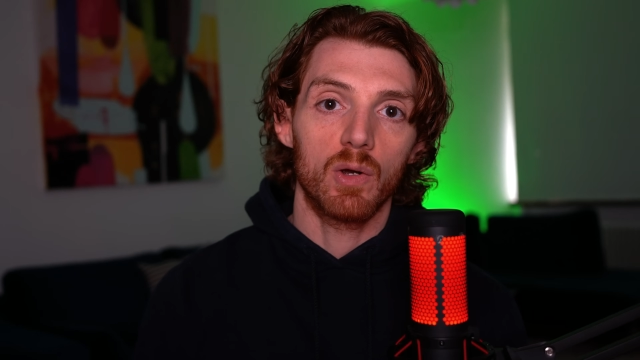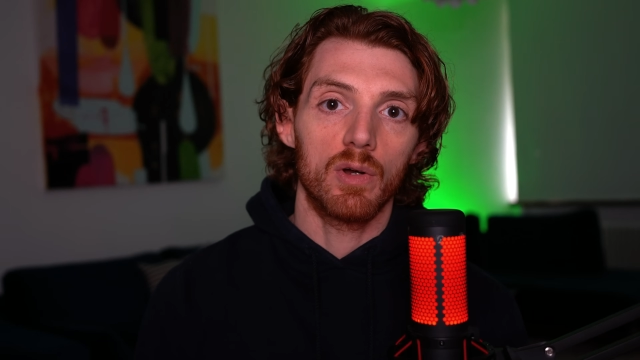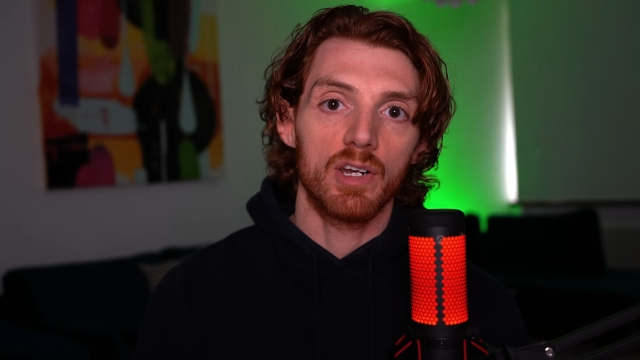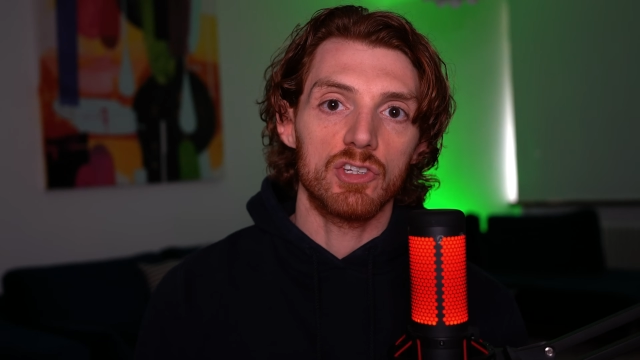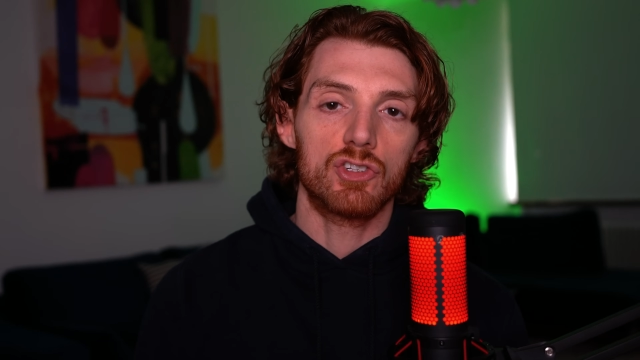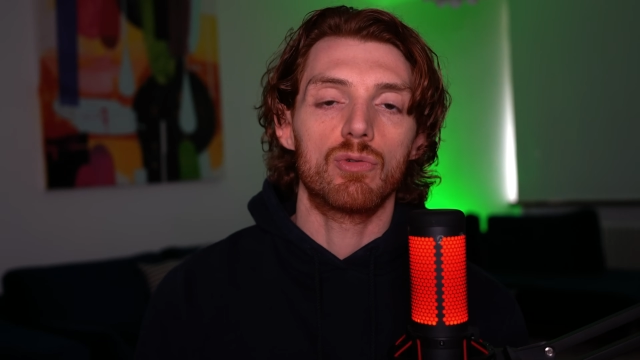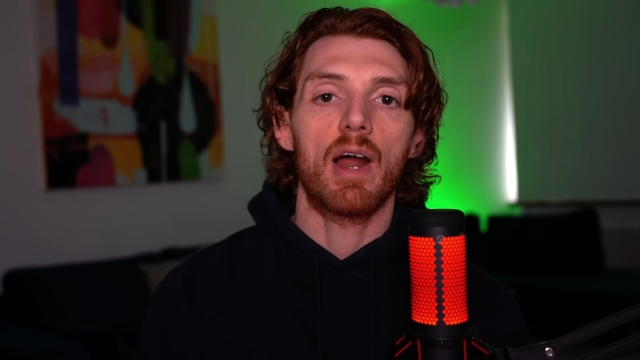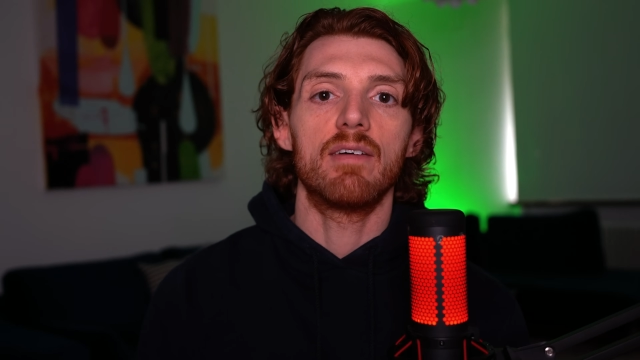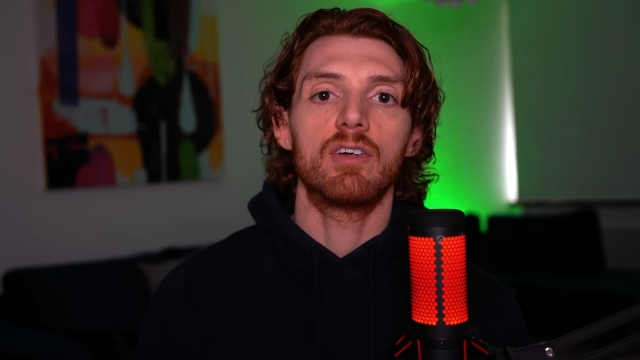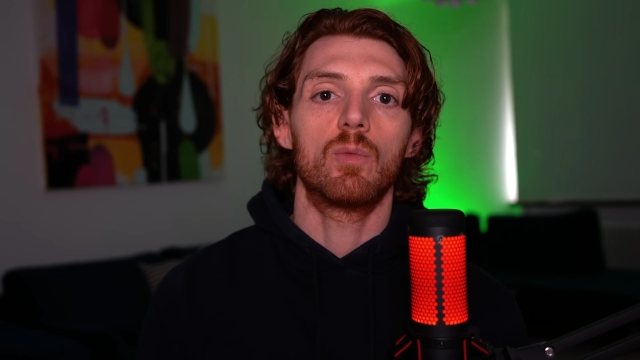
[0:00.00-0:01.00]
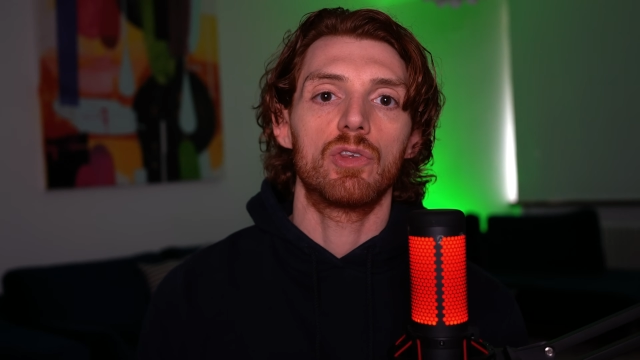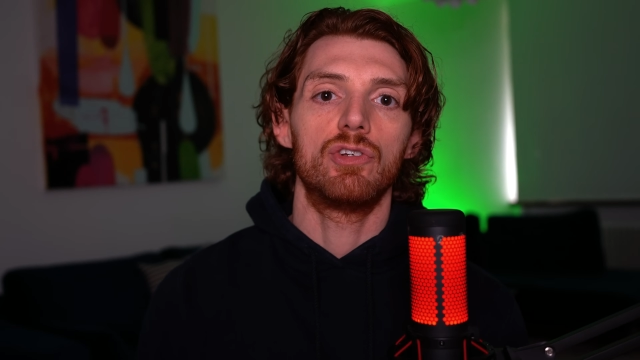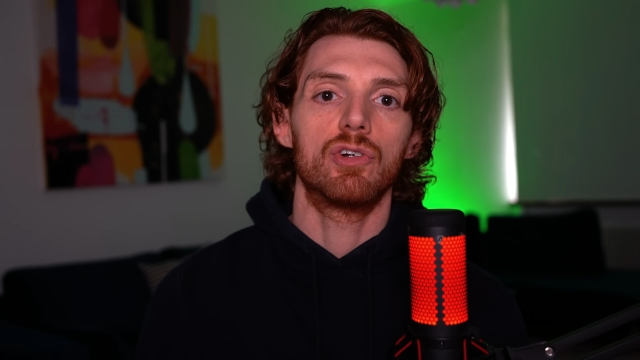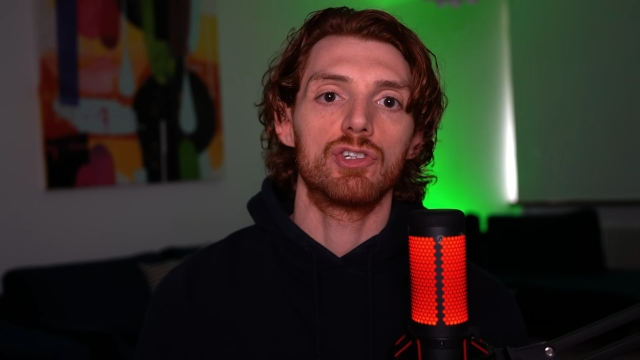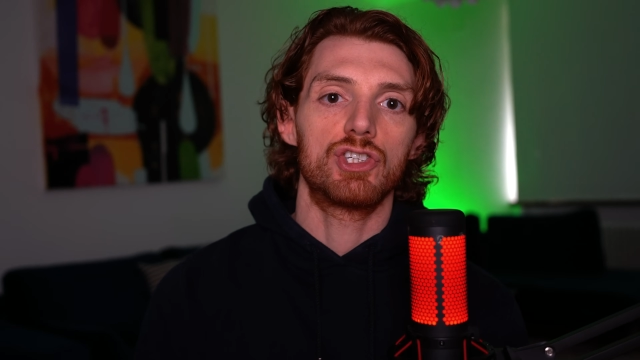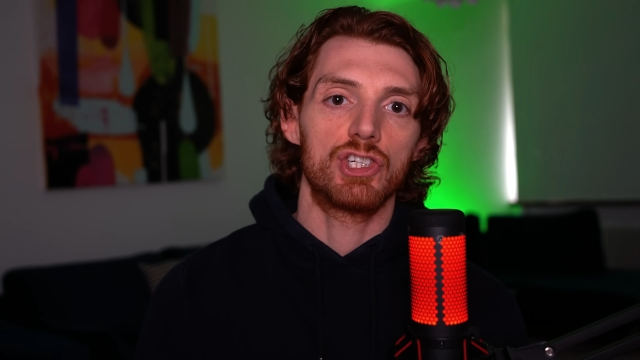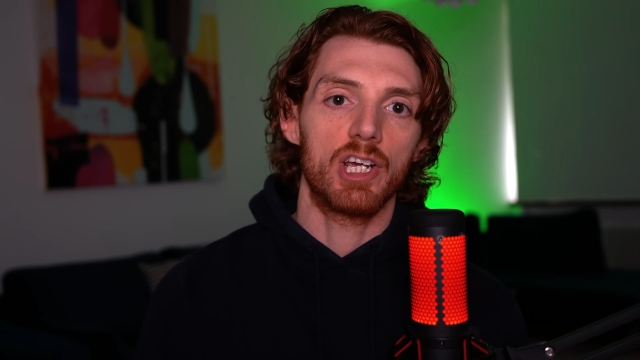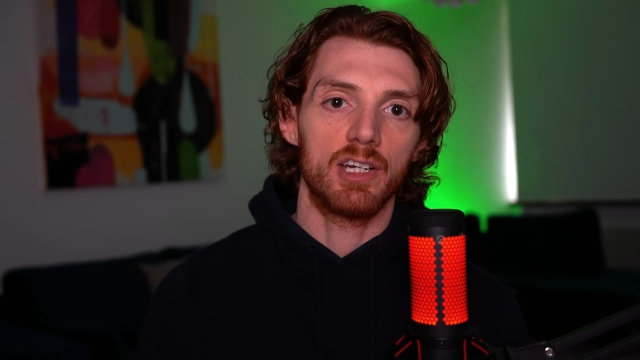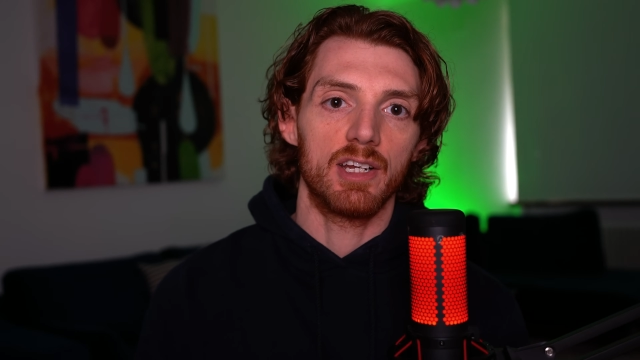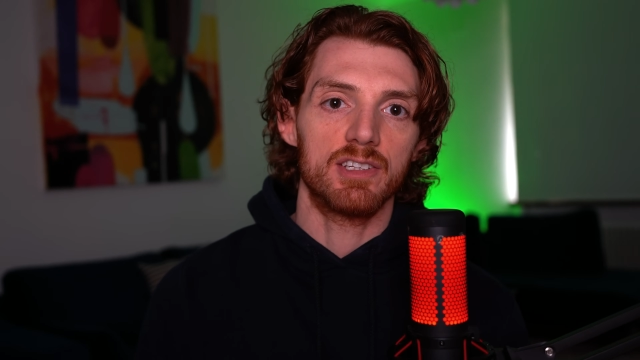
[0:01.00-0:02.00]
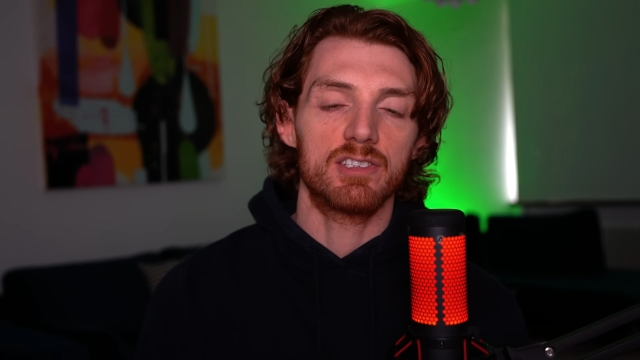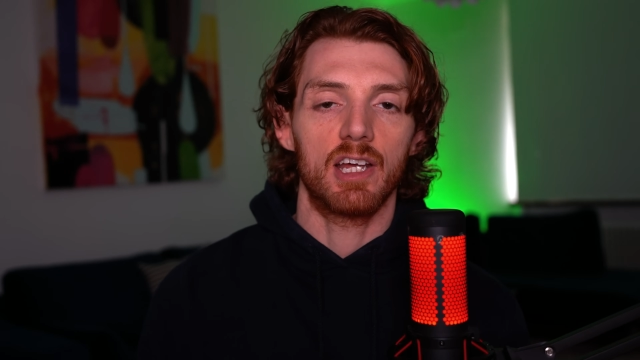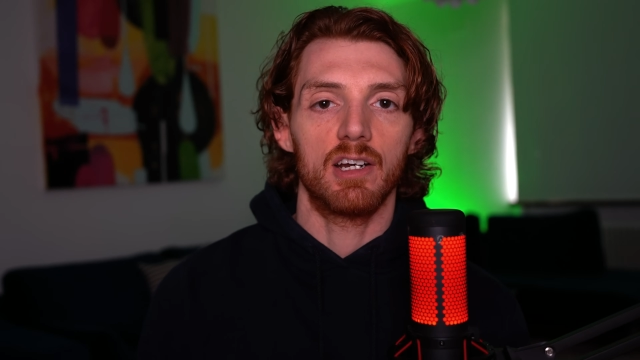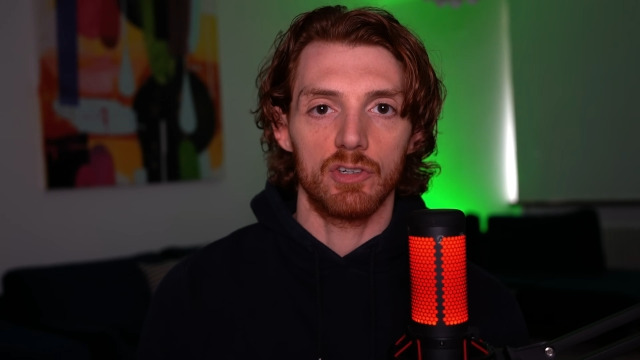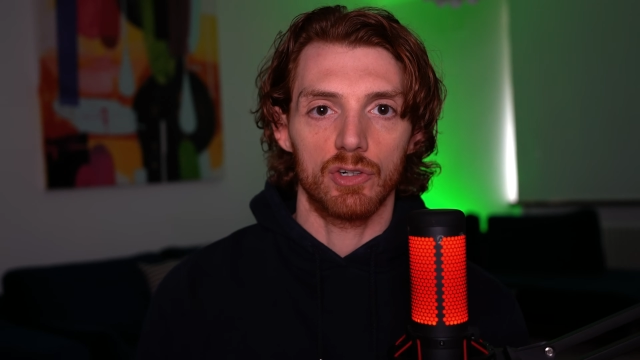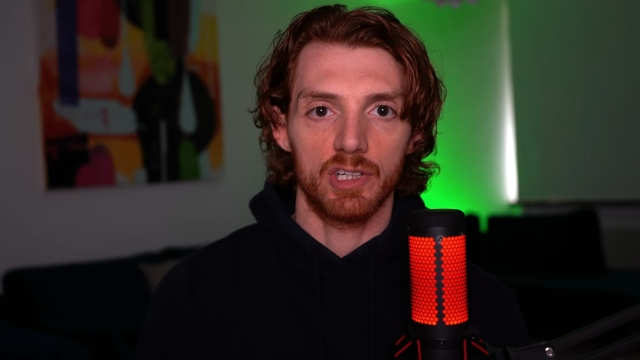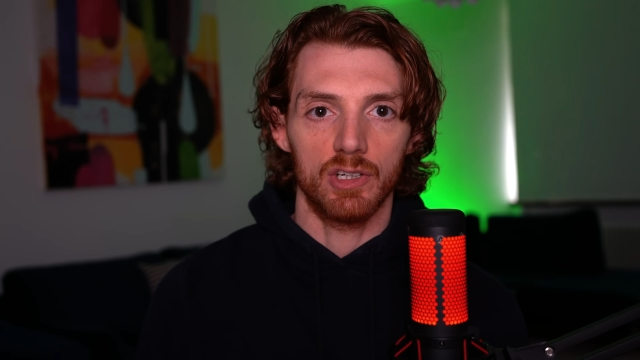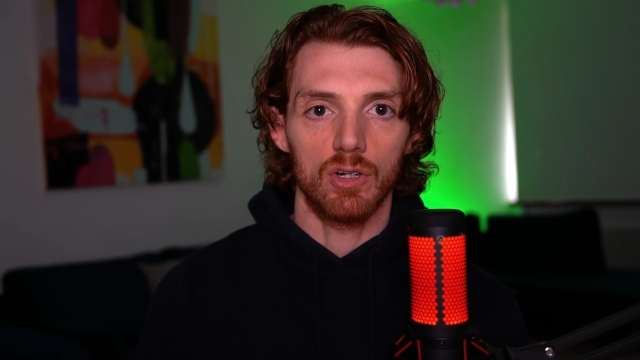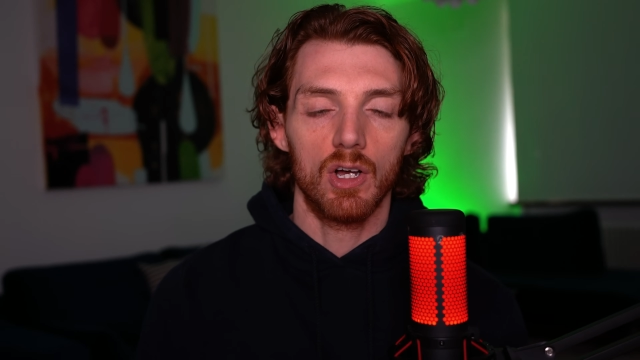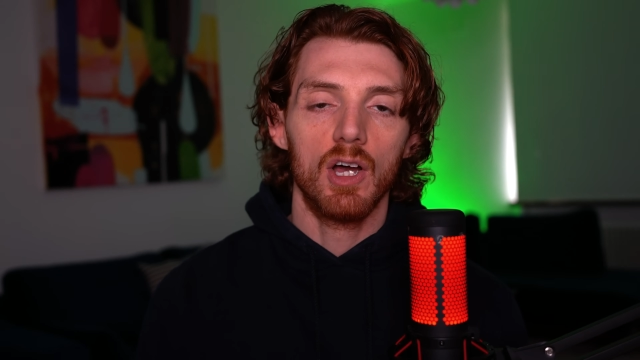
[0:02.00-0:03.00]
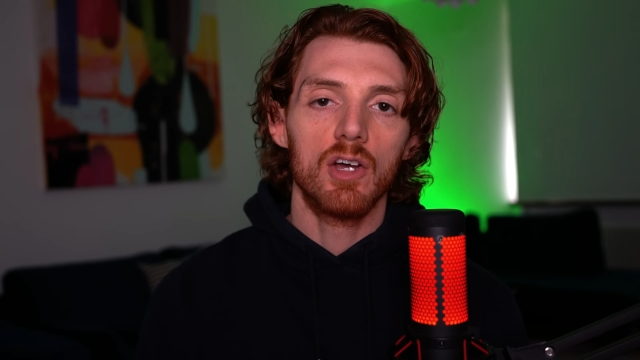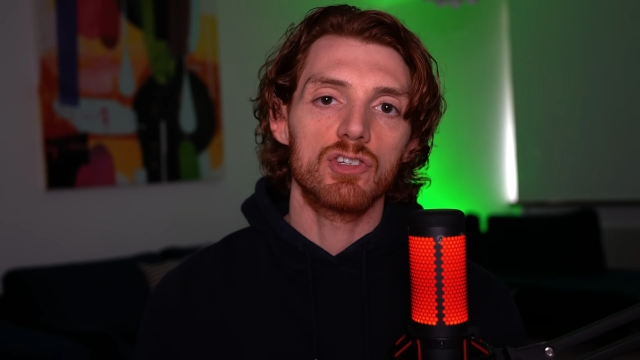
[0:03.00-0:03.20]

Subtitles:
big one is driving with your shin instead of your heel.